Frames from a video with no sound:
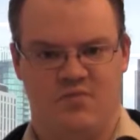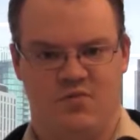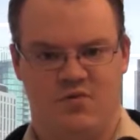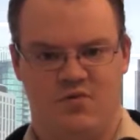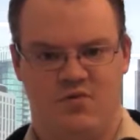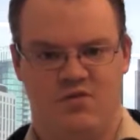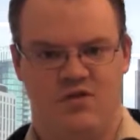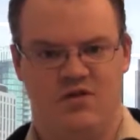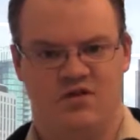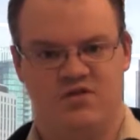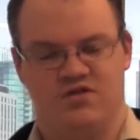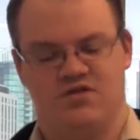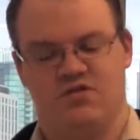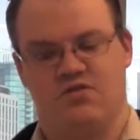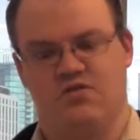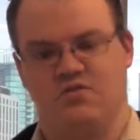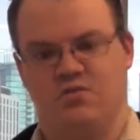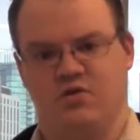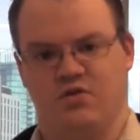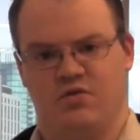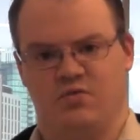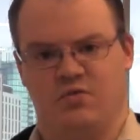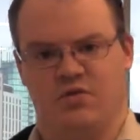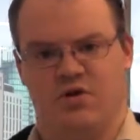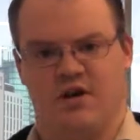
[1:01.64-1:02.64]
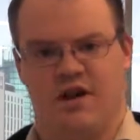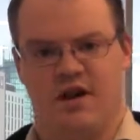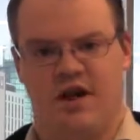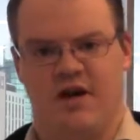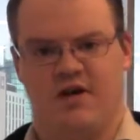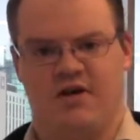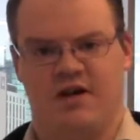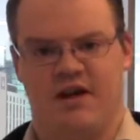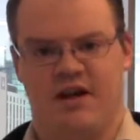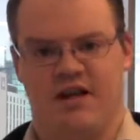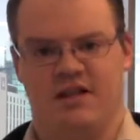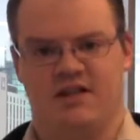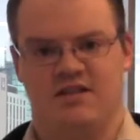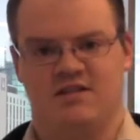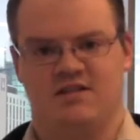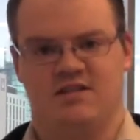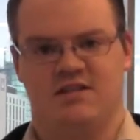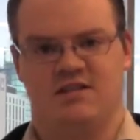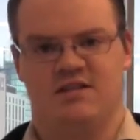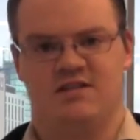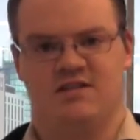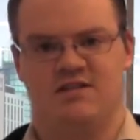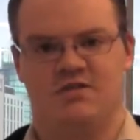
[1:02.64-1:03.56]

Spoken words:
more in tune with what our galaxy is